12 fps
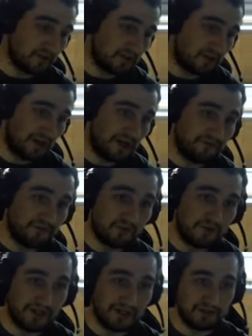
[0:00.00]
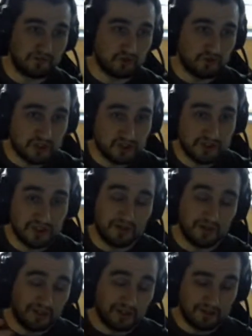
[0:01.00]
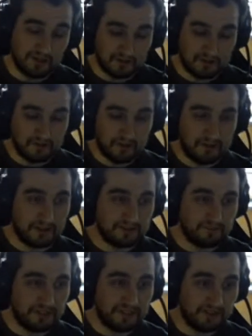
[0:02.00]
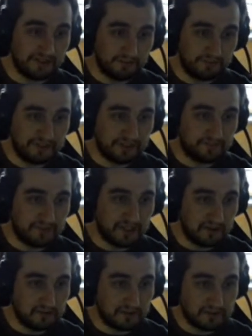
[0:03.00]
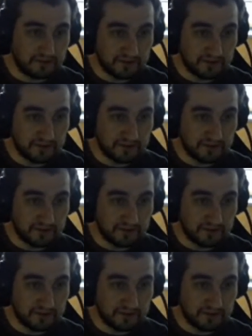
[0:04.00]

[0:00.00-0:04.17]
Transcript: after an introduction, I'll explain a little bit about